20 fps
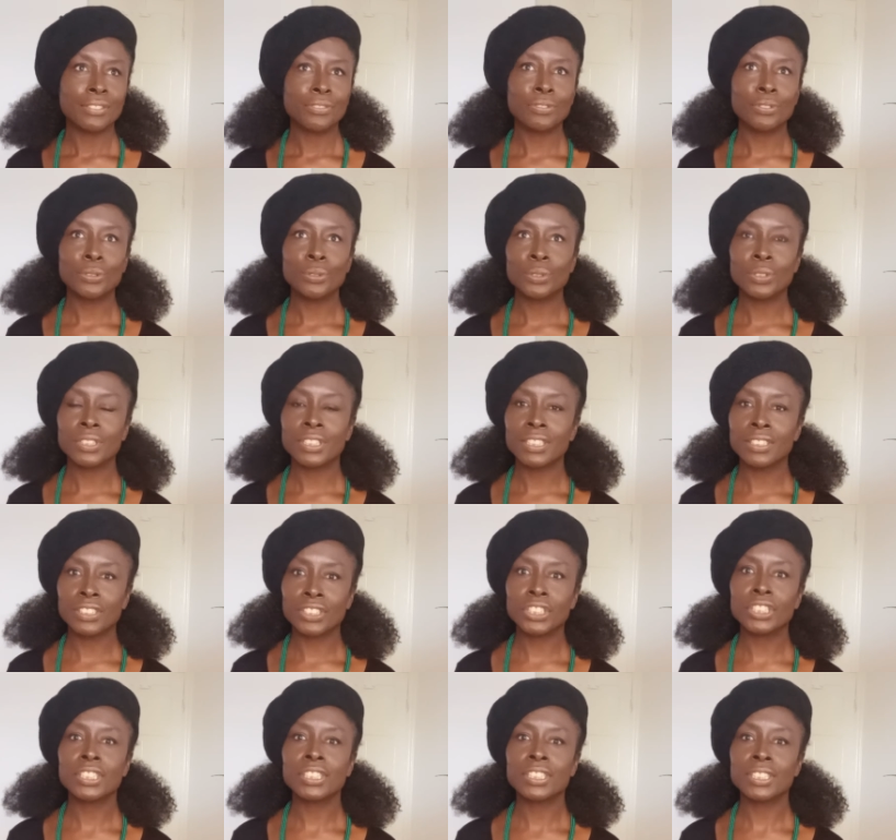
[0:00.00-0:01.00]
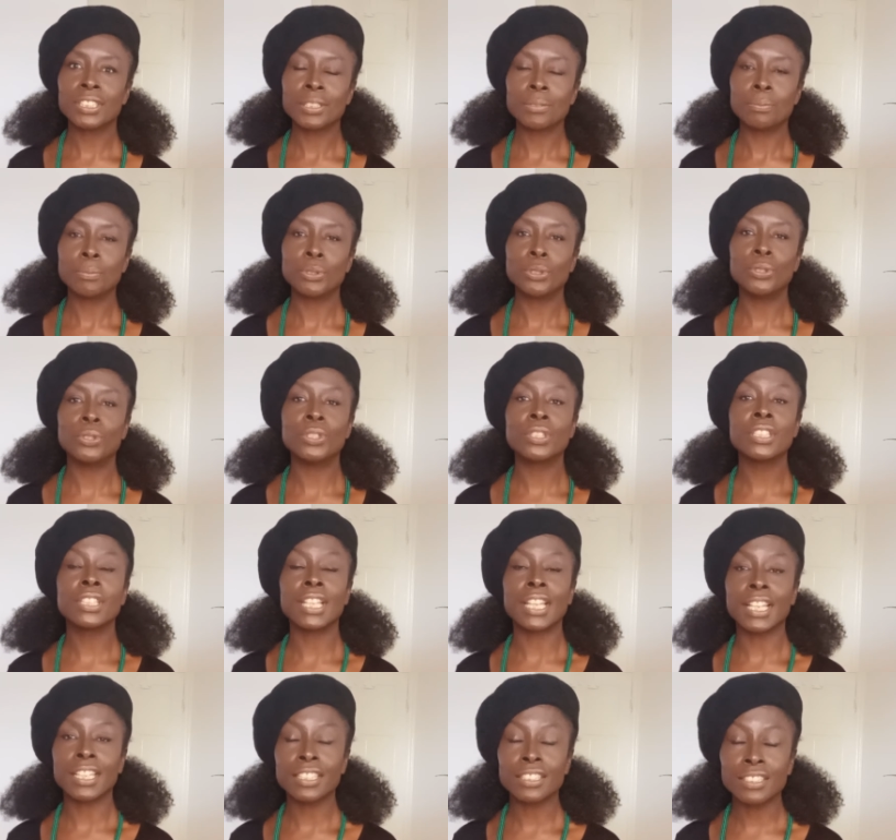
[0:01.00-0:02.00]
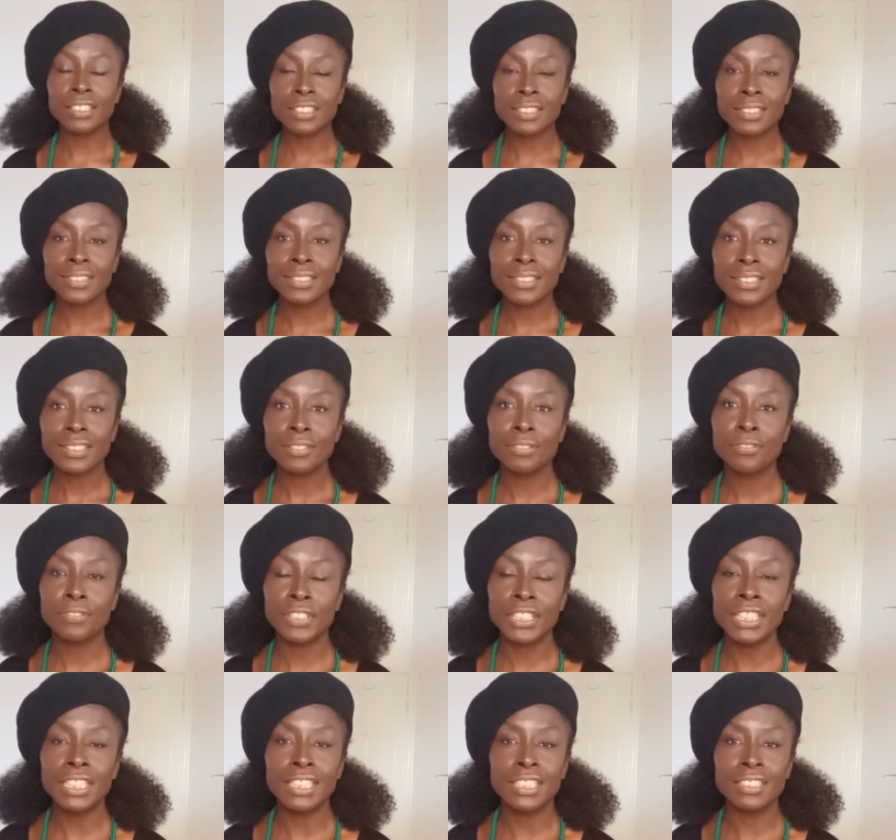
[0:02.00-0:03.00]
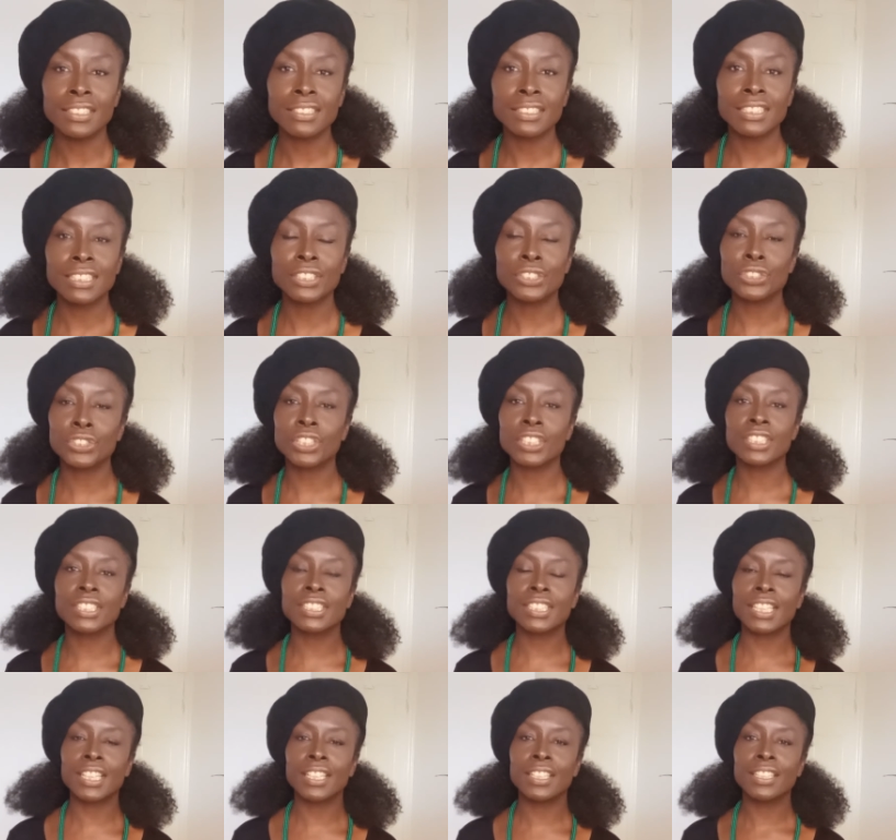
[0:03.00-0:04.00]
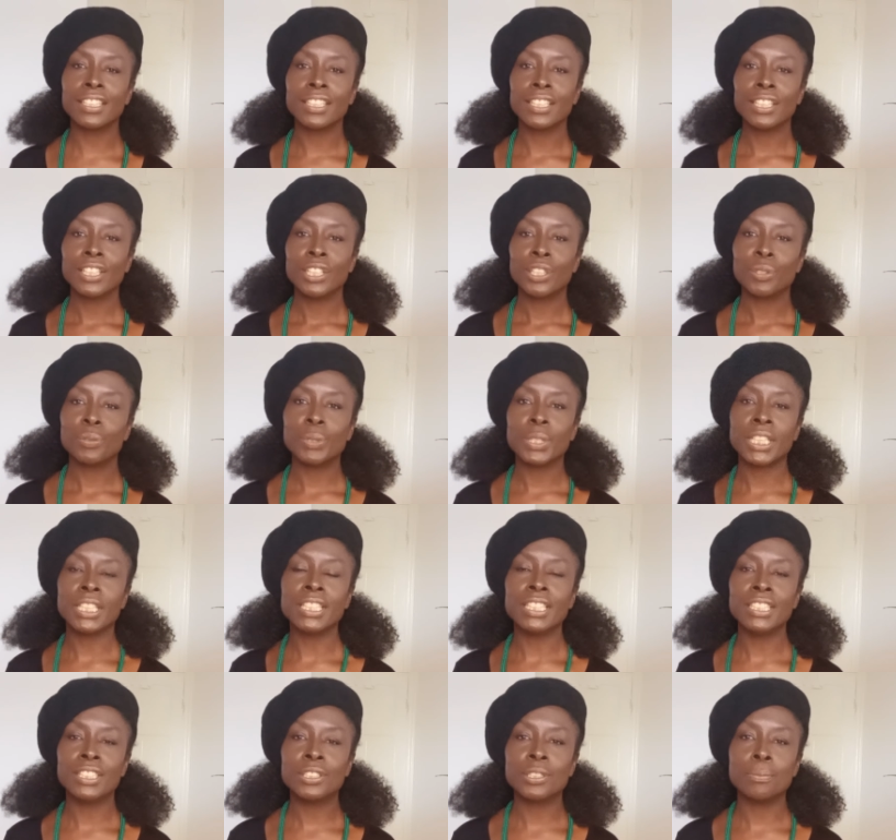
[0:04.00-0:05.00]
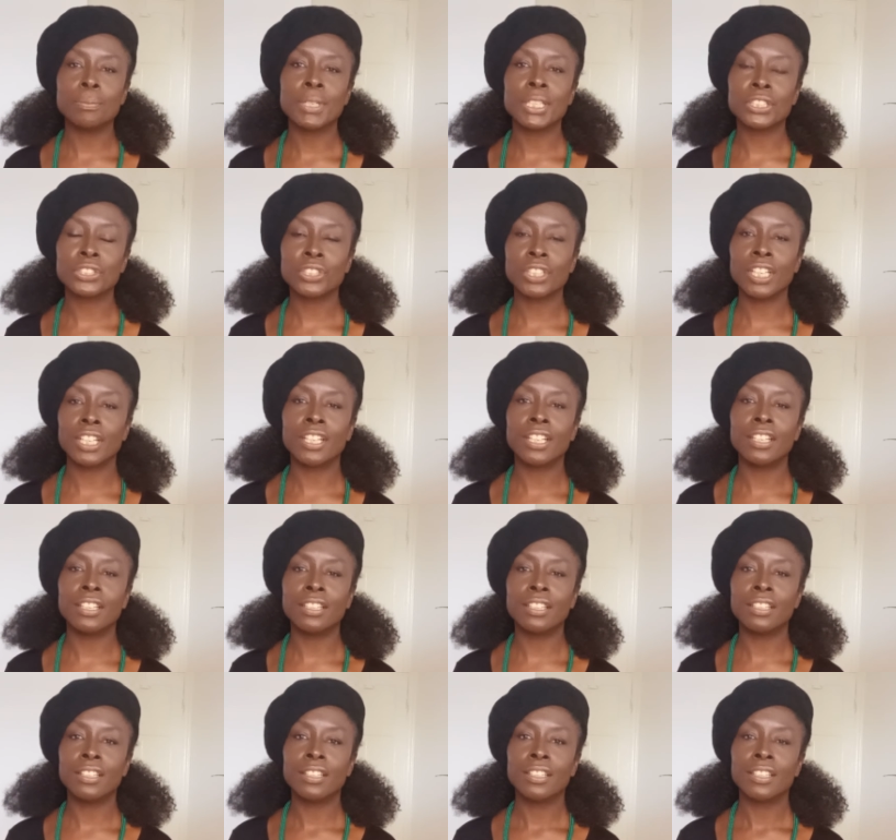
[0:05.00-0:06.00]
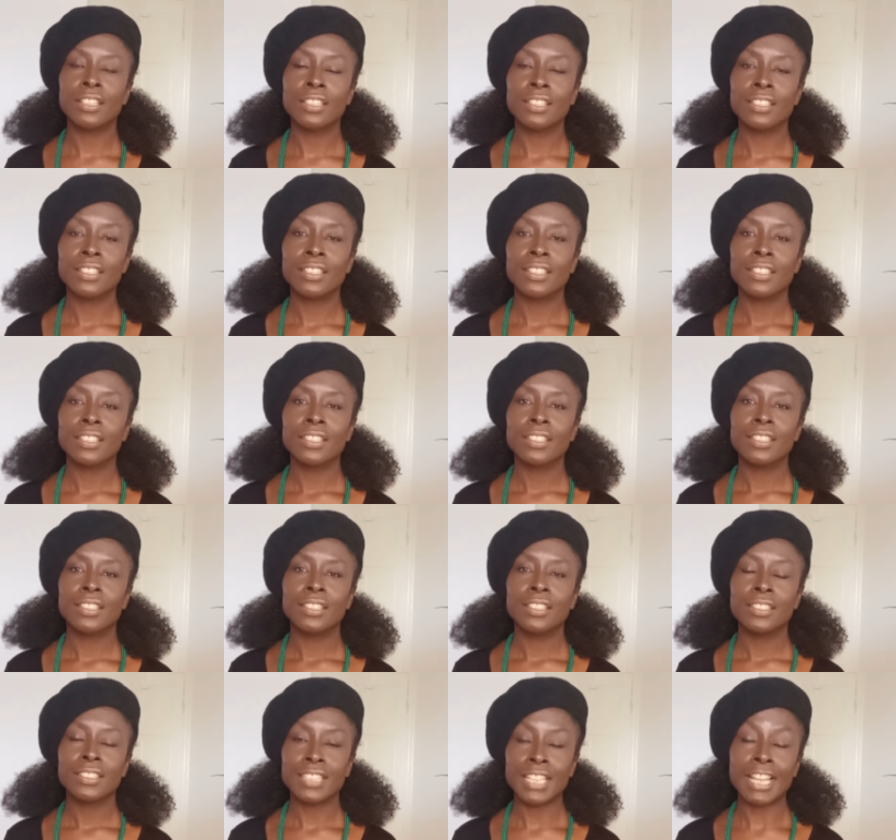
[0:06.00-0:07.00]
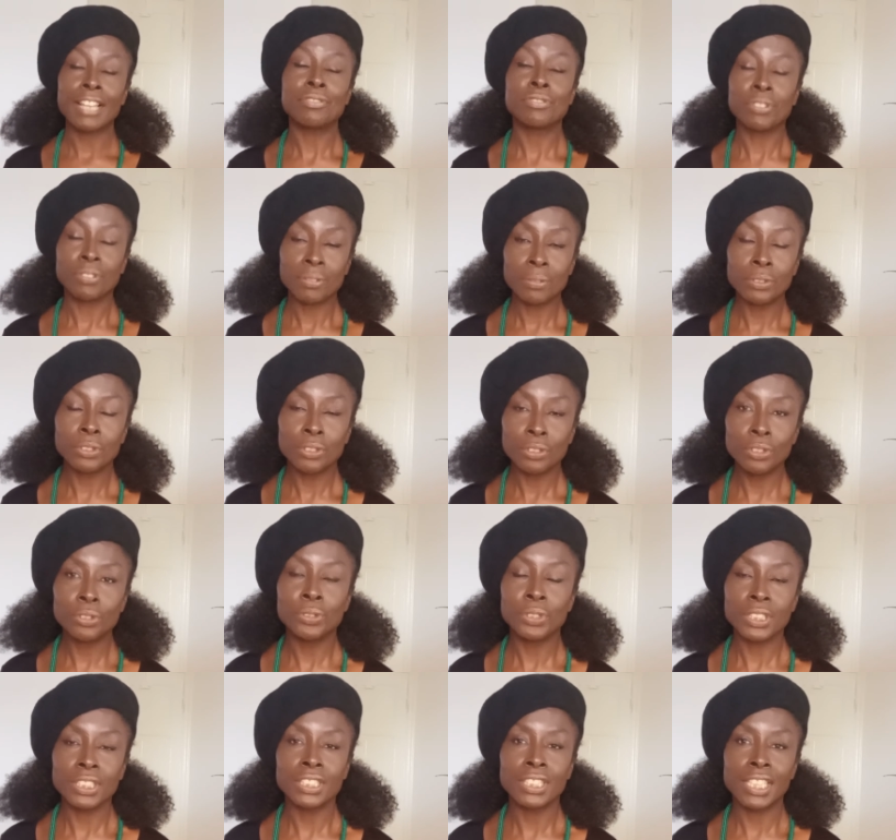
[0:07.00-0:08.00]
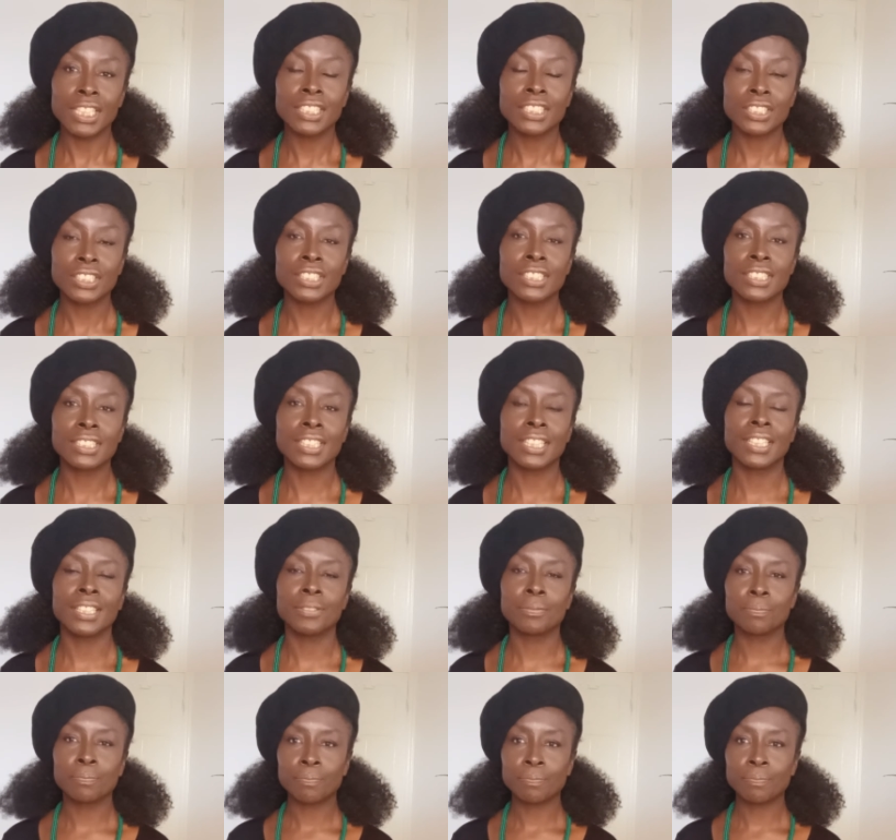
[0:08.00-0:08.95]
Thoughts are just as important as feelings. It's just that we need to measure they have different uses, let's just say.